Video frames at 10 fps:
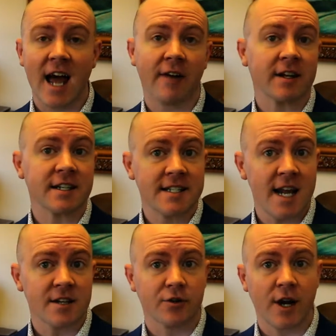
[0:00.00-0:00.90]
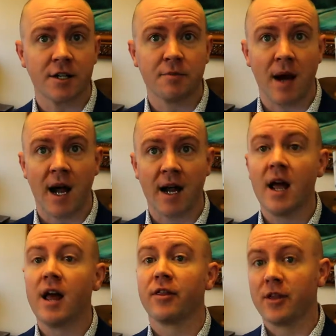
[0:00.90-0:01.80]
have consent granted by
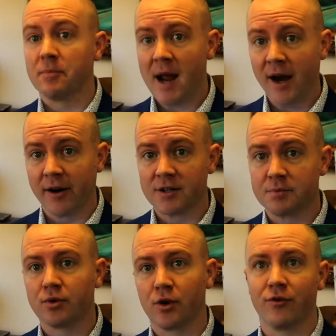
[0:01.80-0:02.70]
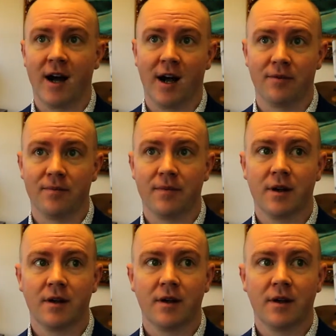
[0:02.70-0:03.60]
the parent profile.
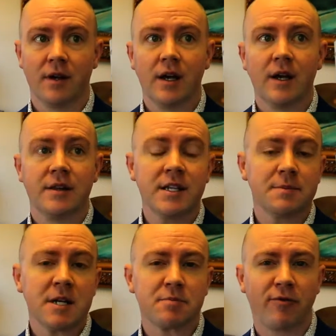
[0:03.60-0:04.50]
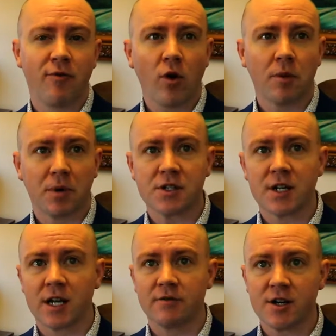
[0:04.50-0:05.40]
This means before a
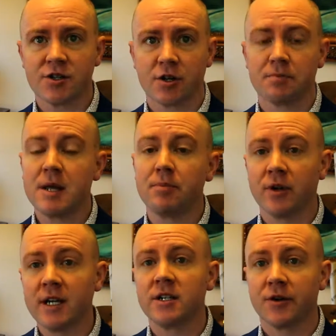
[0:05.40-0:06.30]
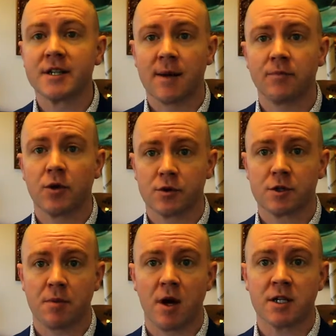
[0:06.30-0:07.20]
person can register, people need to accept those
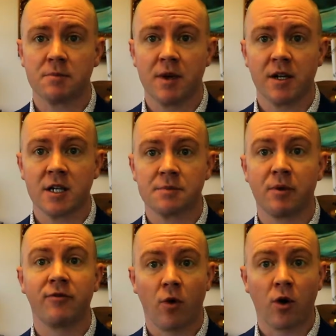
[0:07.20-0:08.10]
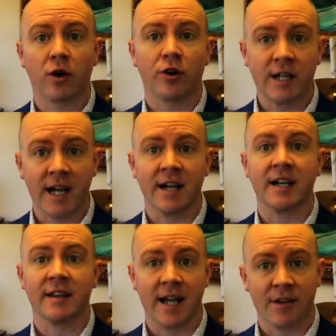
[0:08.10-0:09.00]
responsibilities before
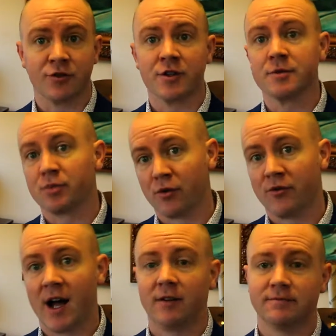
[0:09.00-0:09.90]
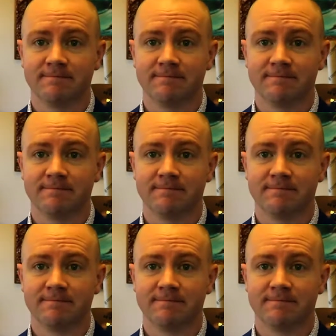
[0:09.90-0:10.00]
creating the entrance profile.